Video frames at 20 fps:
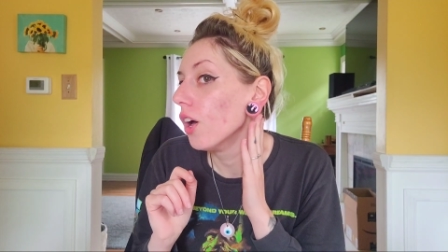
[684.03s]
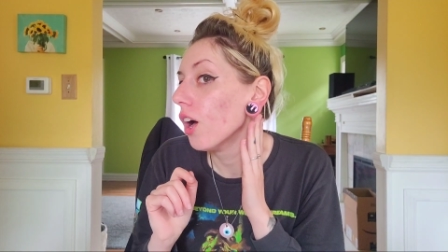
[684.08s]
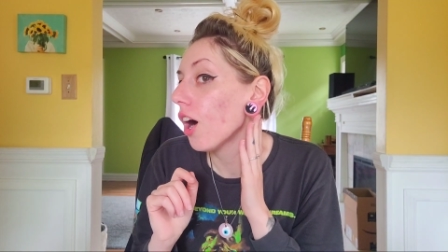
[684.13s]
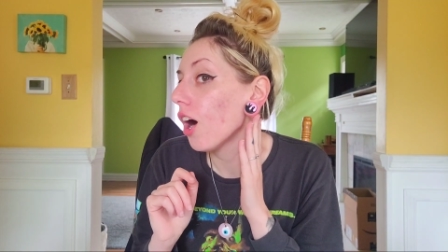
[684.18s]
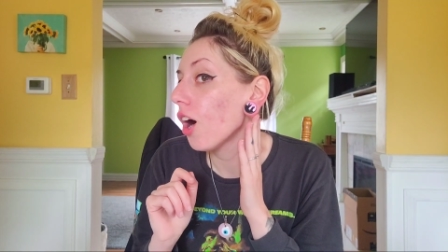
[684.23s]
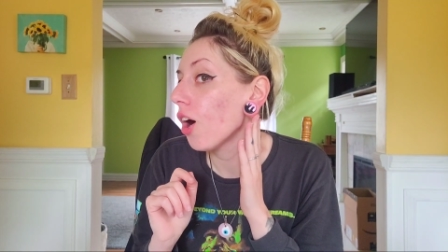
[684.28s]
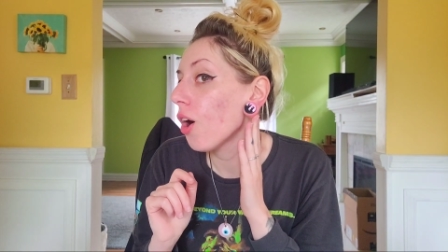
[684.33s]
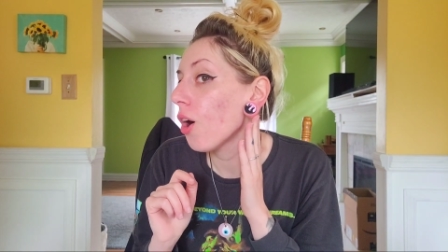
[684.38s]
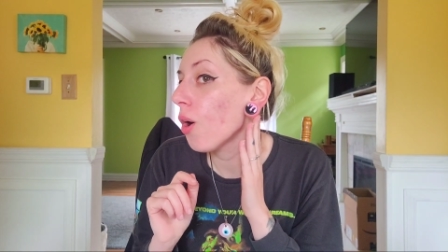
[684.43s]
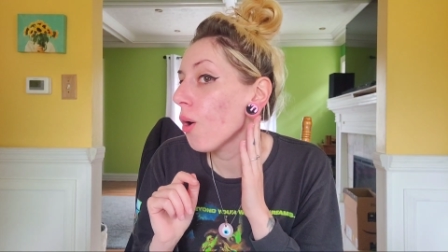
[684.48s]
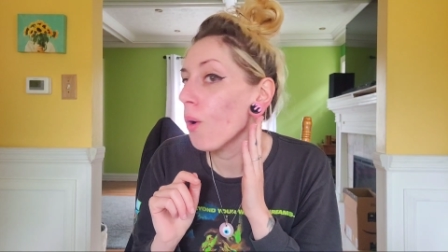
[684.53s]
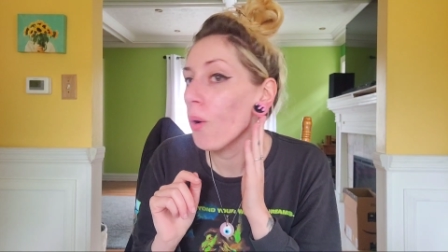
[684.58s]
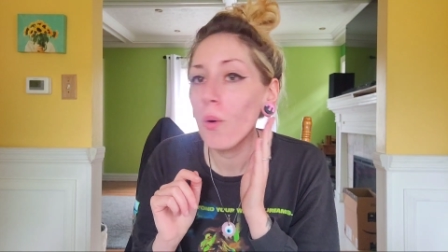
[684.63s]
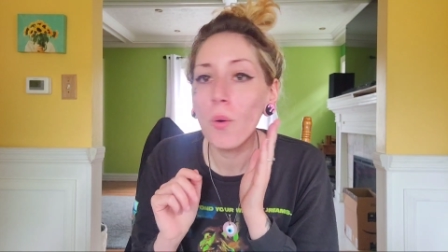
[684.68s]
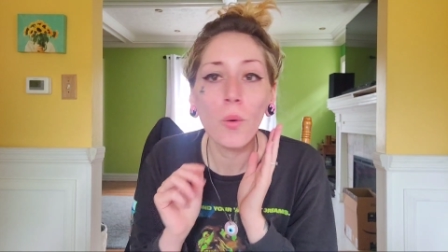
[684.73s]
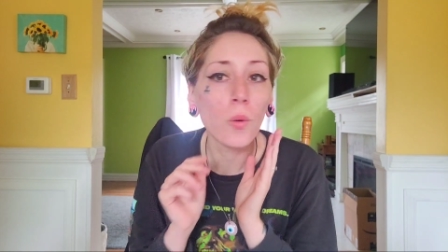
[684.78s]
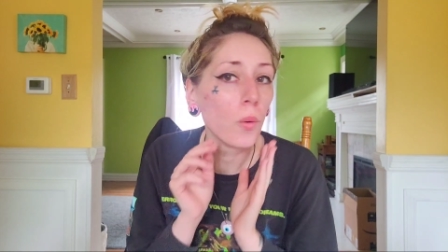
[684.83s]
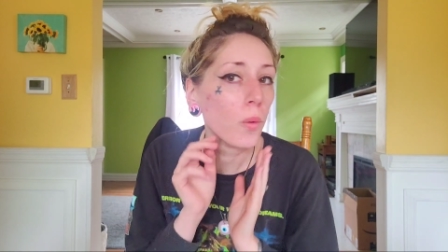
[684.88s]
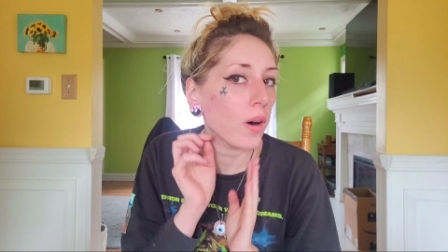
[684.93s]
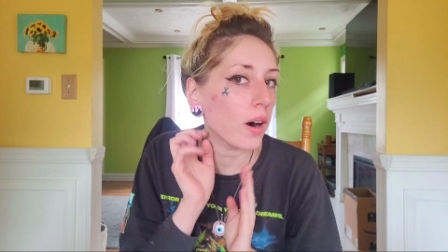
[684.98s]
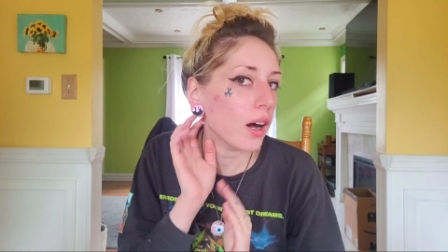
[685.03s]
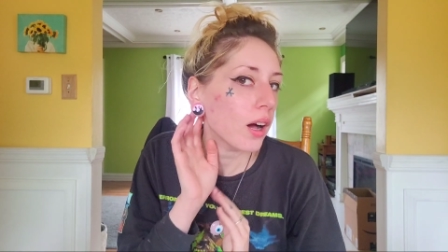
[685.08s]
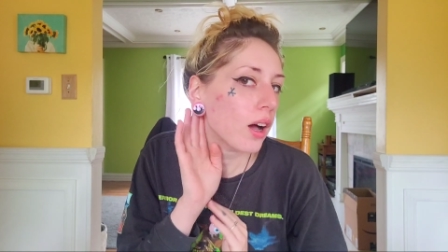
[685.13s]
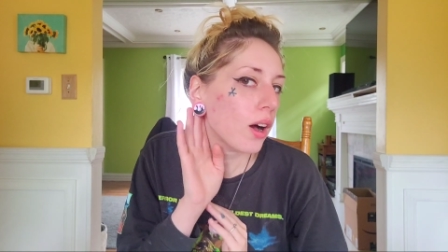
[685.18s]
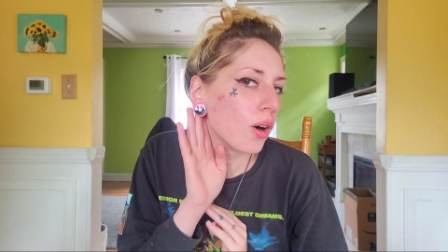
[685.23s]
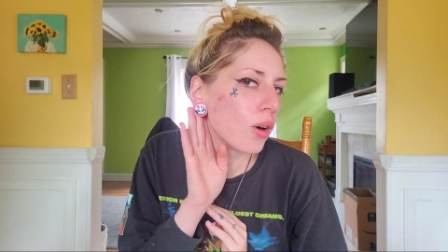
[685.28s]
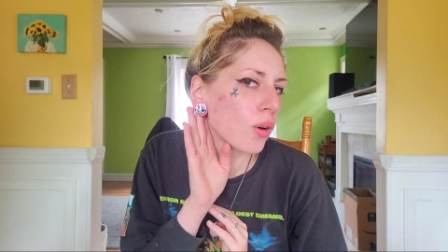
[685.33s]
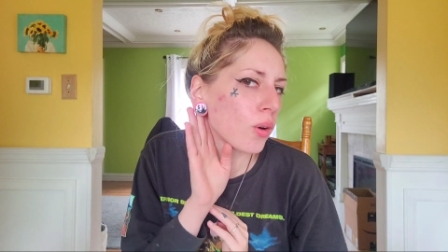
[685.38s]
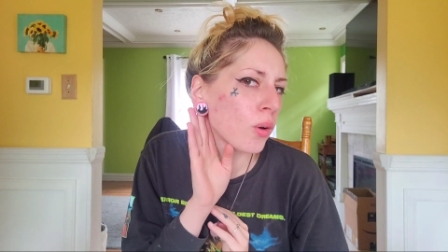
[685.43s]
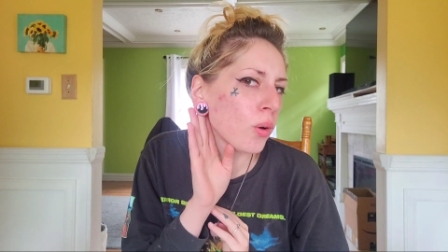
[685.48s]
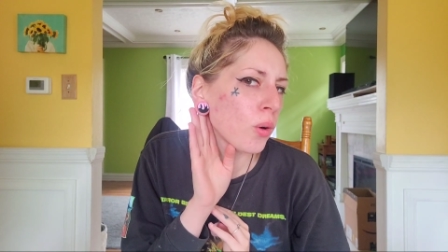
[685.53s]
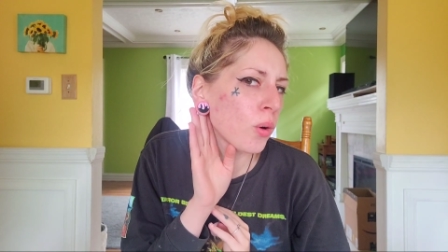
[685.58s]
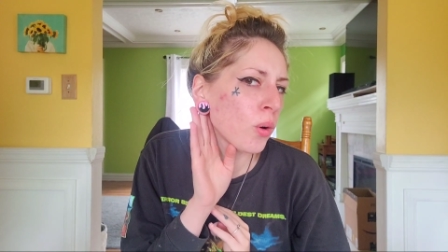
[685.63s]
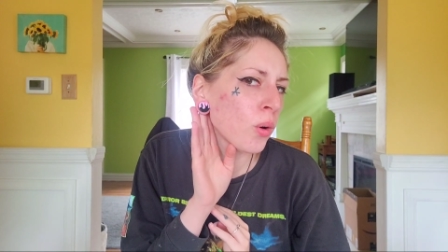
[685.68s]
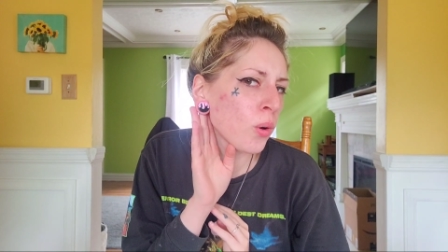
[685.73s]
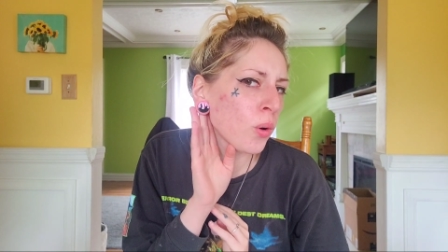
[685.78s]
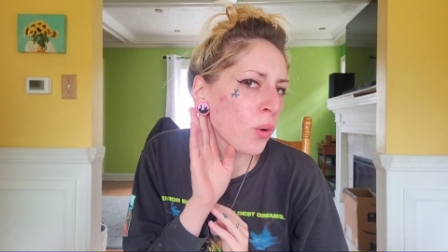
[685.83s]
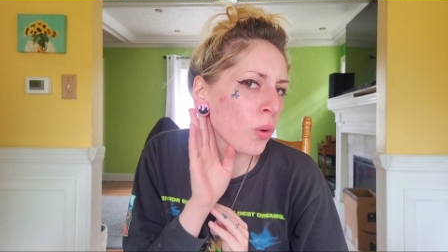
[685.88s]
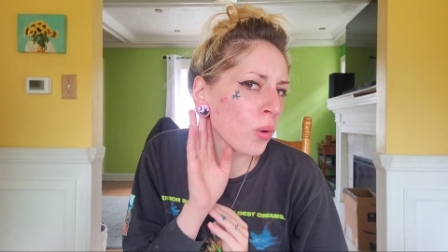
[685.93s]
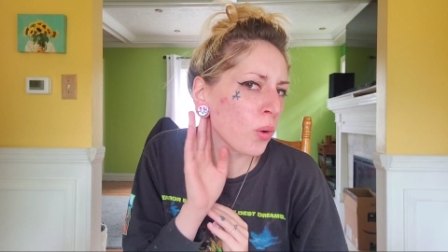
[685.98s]
Oh,
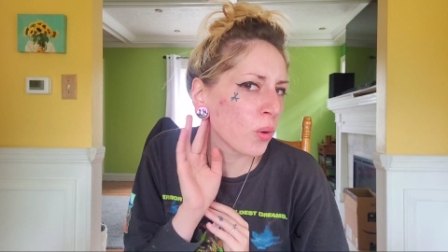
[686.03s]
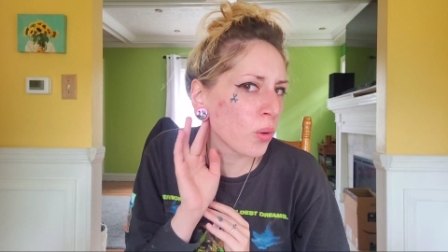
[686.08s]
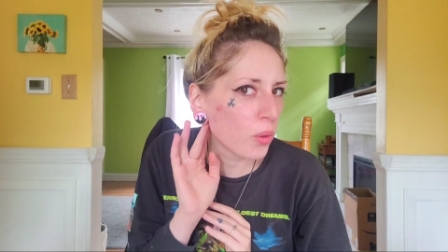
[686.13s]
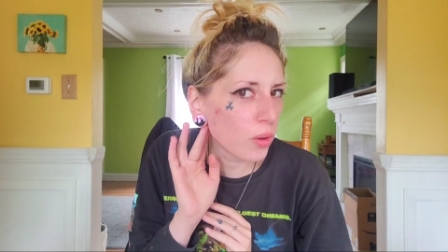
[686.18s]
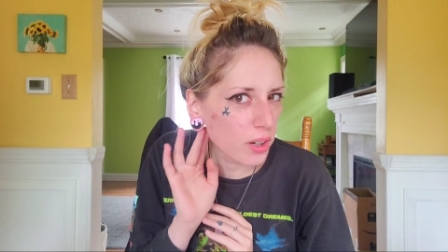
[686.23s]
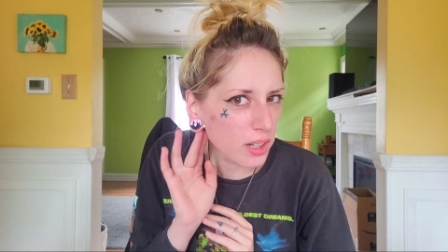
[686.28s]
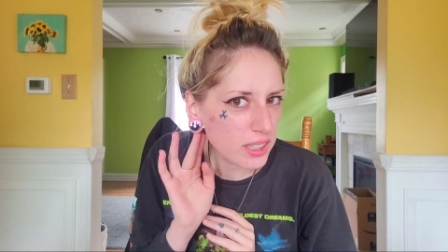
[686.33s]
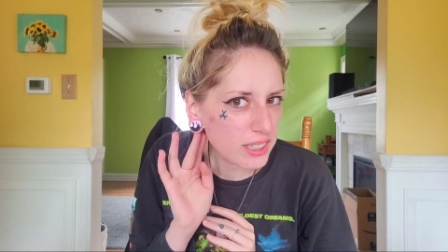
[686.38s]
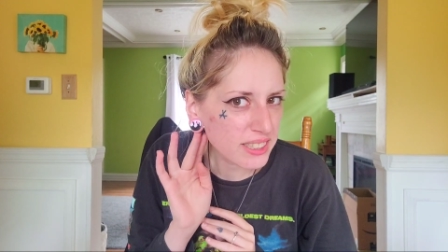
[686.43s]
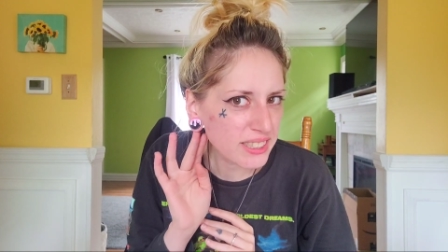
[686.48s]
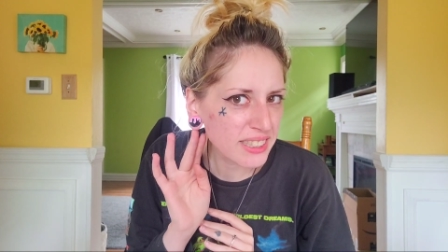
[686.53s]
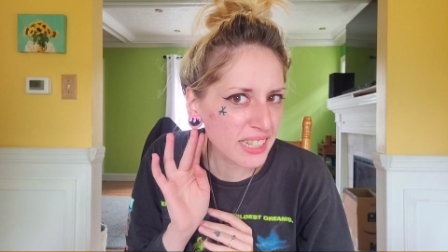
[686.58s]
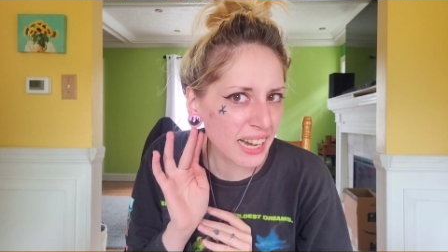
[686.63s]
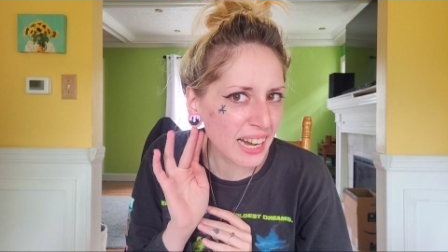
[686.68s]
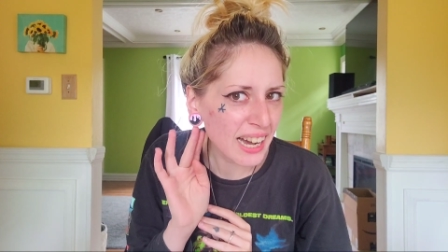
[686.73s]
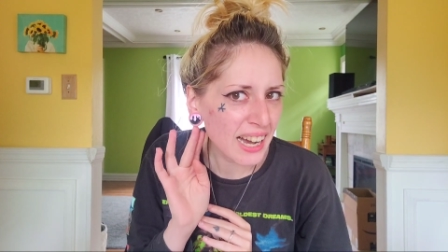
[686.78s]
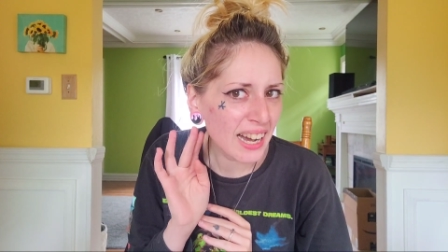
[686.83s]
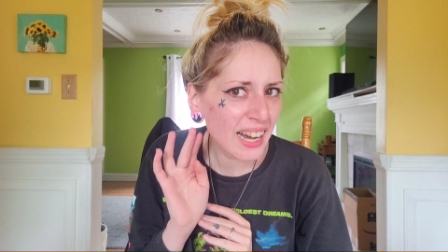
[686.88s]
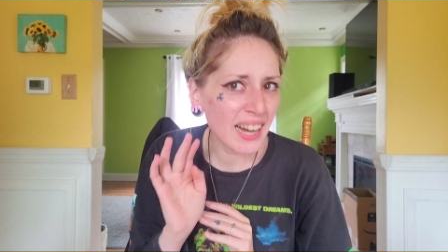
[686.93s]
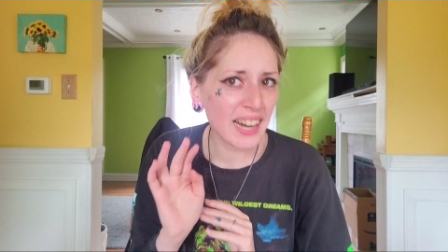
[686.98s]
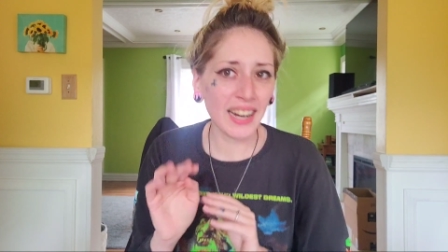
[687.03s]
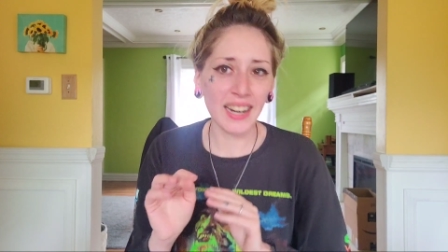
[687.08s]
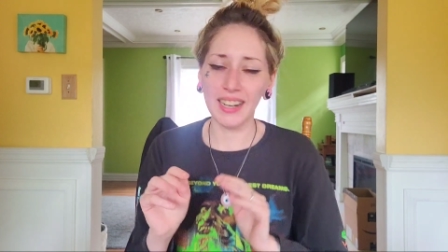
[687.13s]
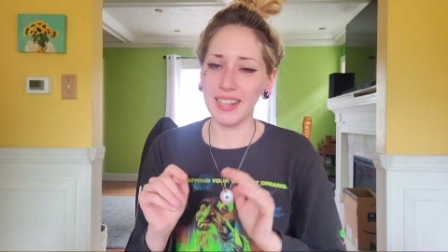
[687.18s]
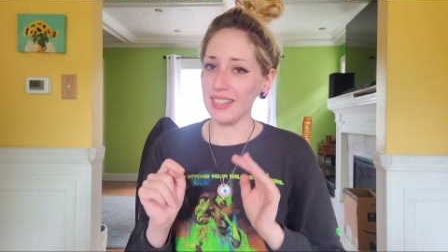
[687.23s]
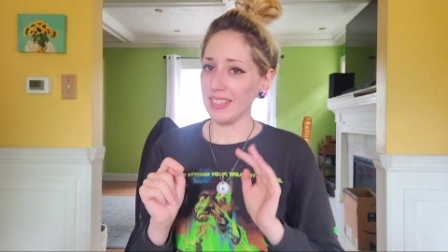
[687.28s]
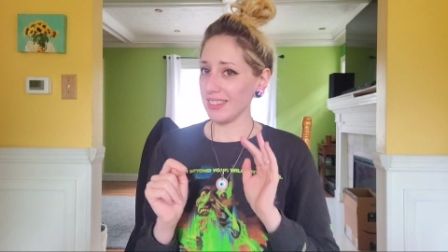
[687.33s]
oh, yeah.